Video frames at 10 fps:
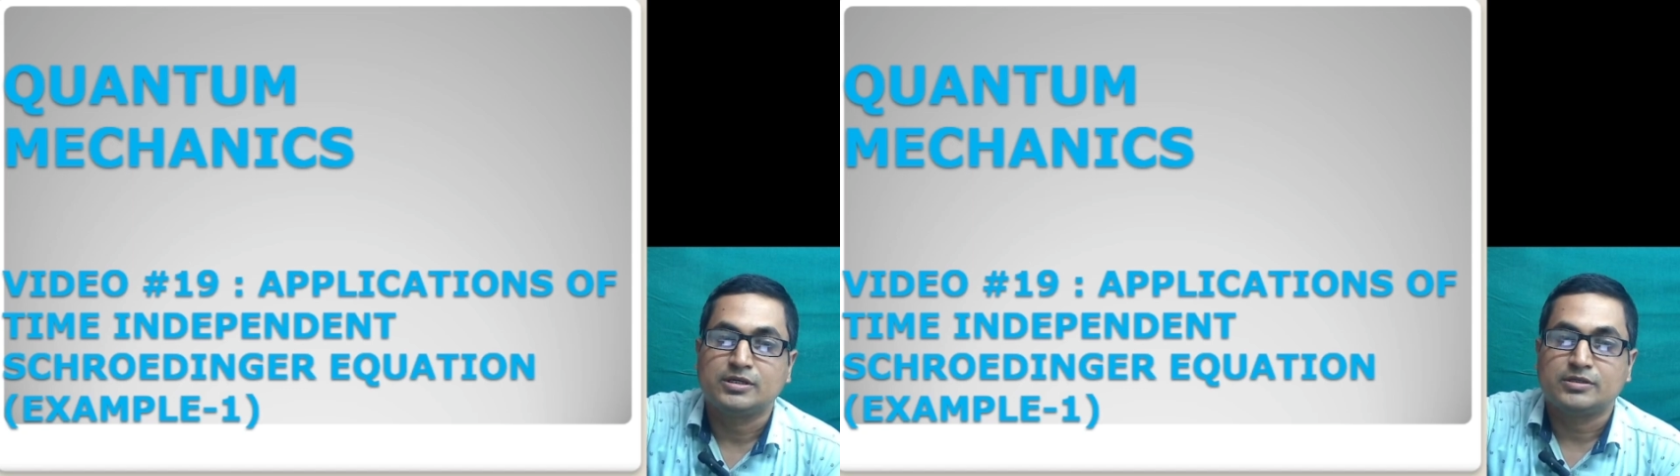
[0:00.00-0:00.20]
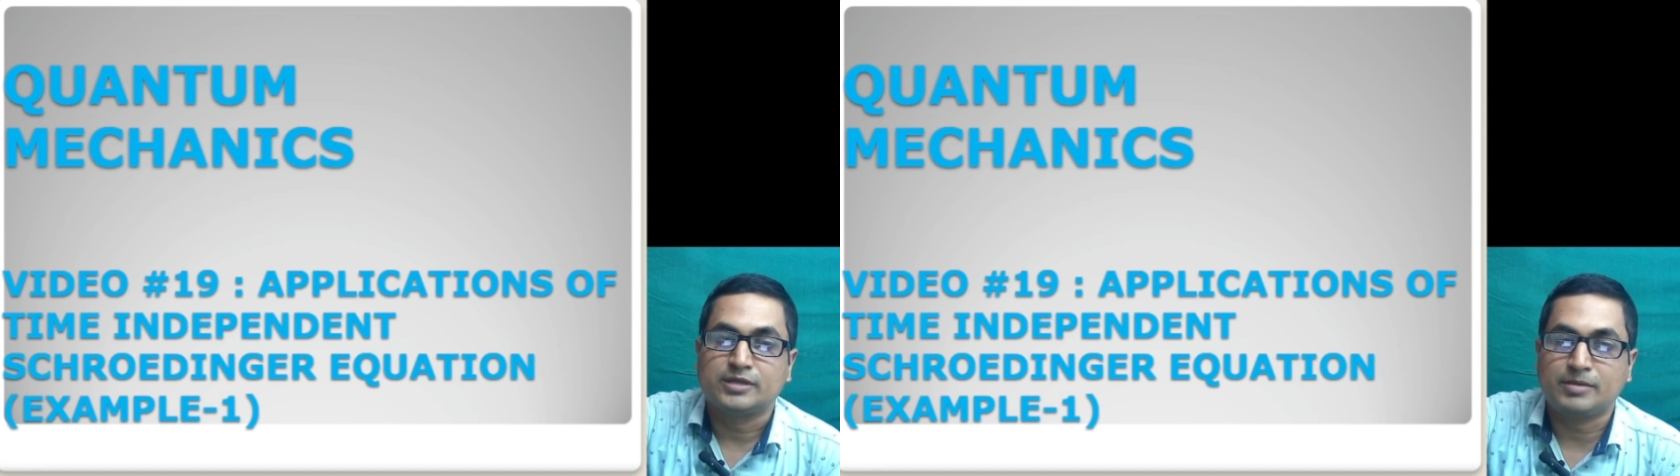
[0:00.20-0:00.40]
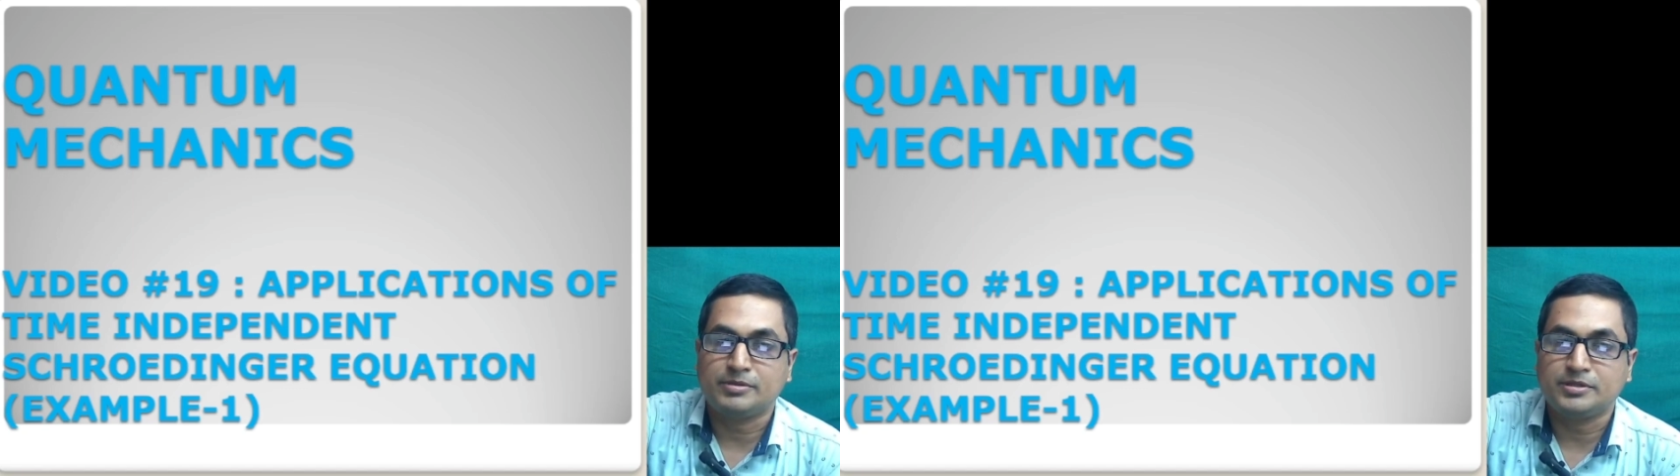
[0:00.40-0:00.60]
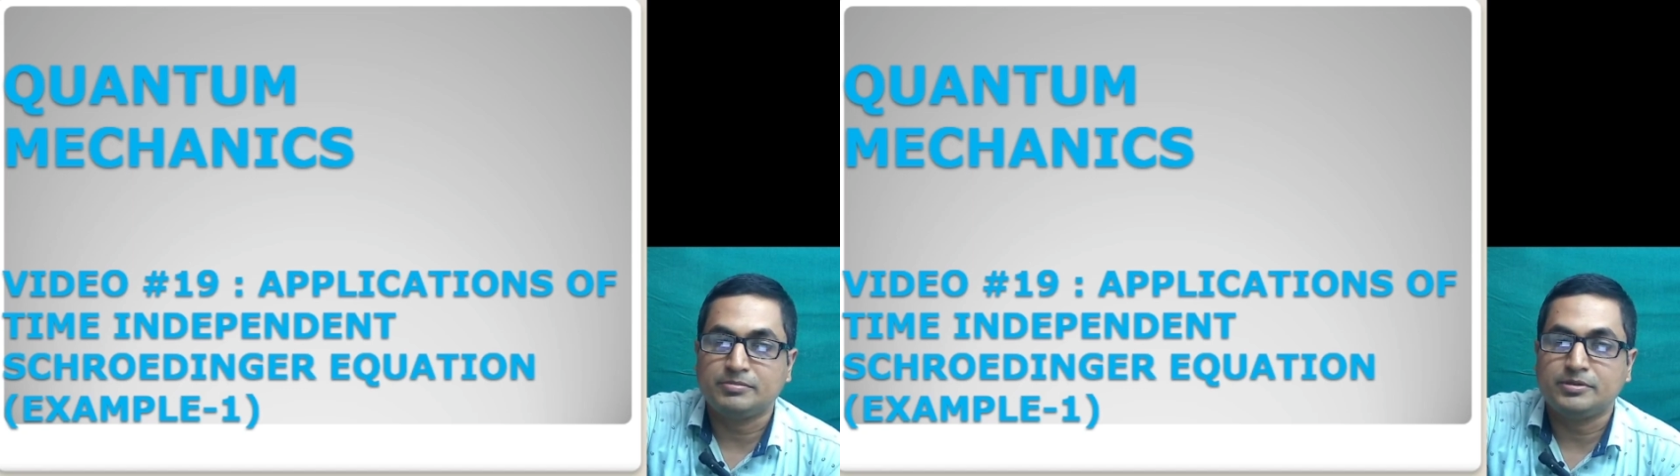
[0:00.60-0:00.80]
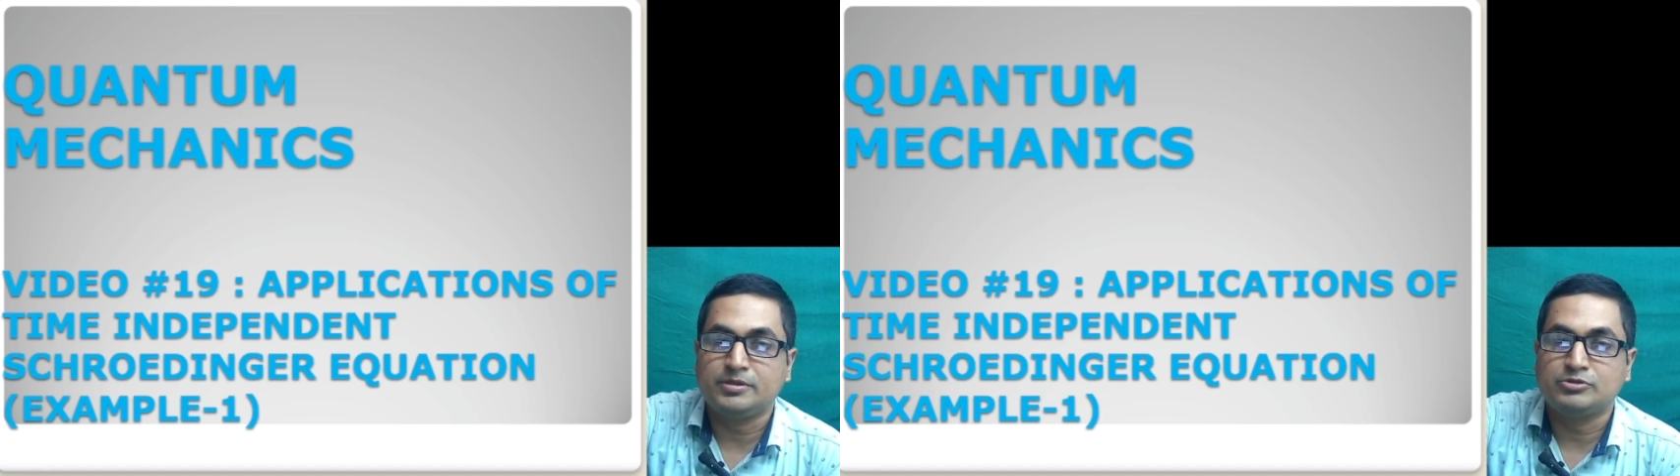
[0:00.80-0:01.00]
time
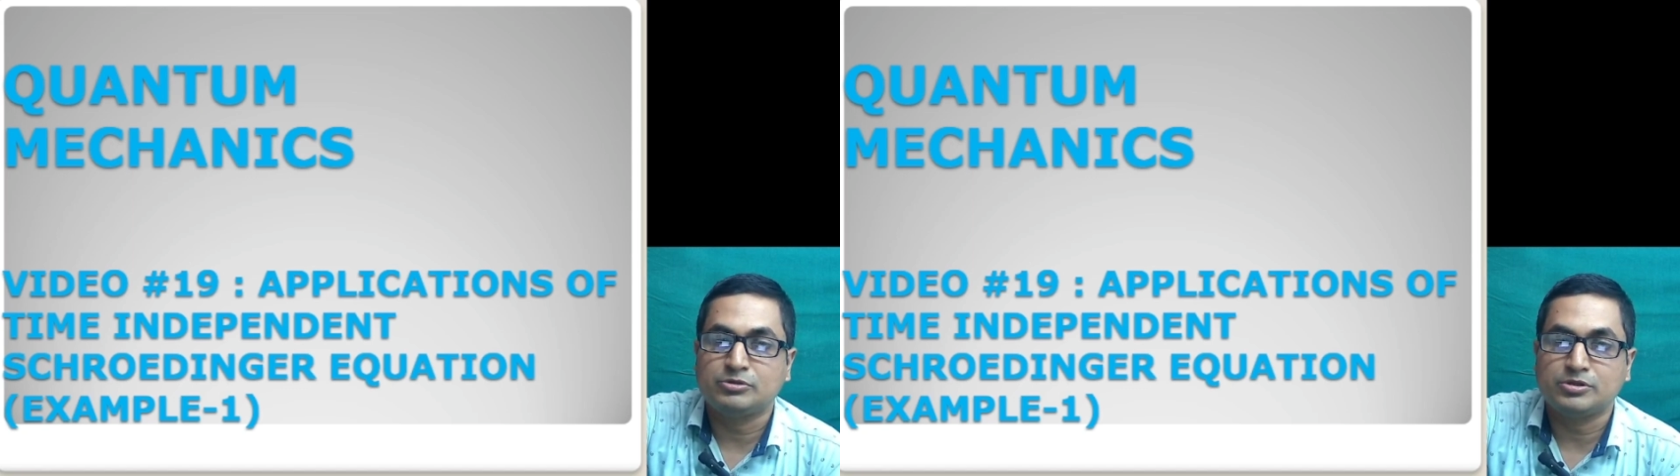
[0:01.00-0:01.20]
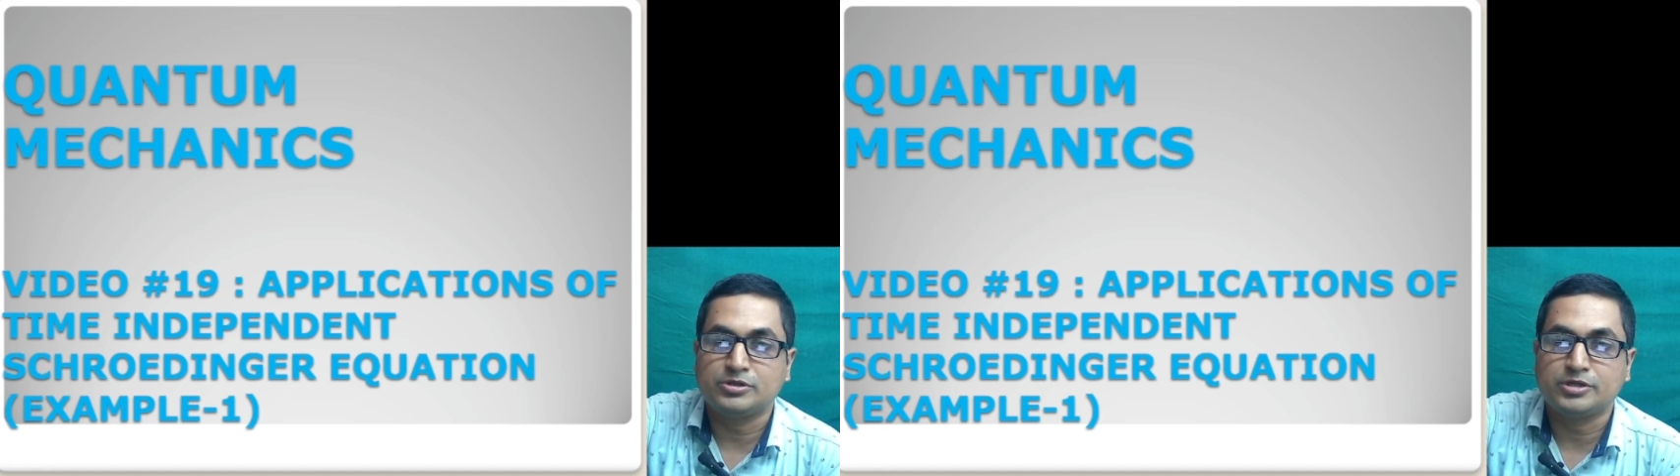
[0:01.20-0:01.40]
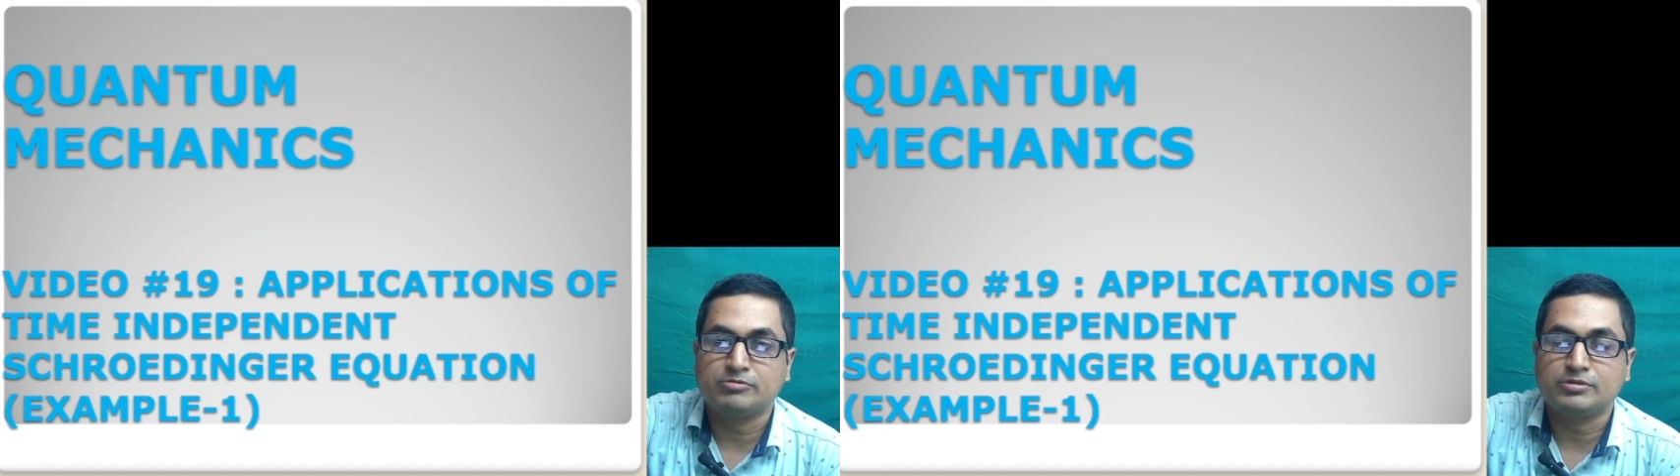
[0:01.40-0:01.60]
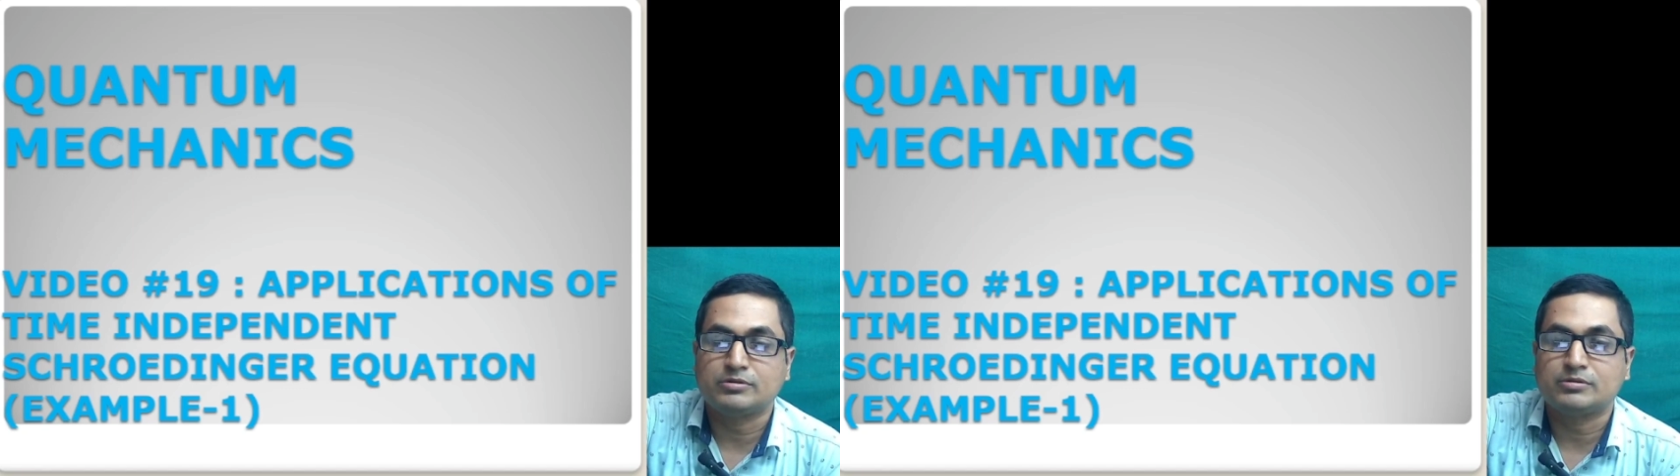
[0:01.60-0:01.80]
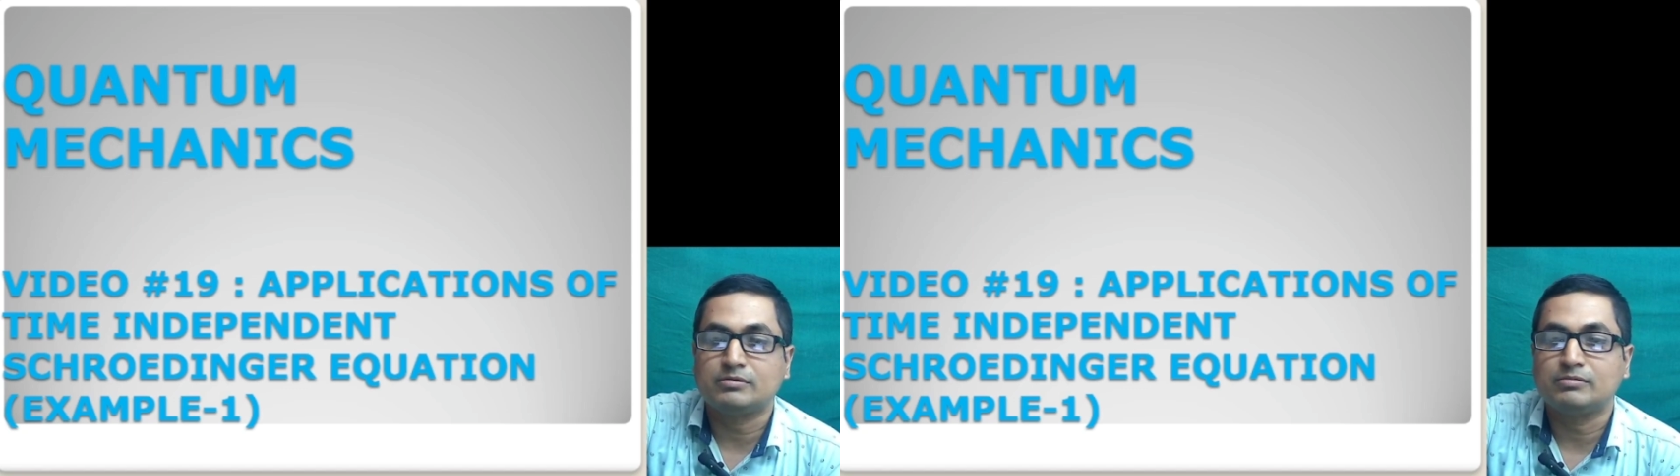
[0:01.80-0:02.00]
independent Schrodinger equation